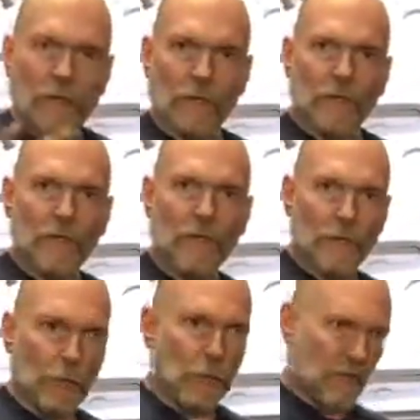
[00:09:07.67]
2
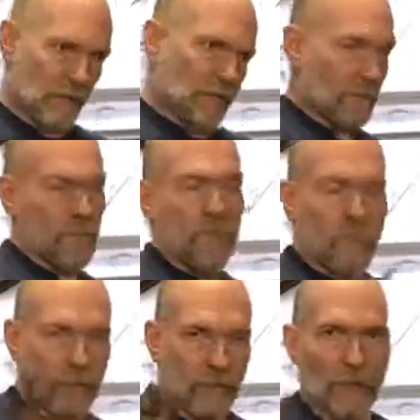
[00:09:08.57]
flutes,
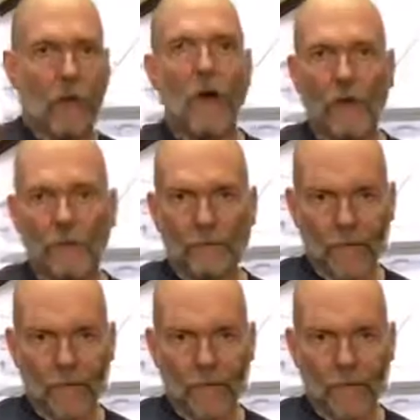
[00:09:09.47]
which are called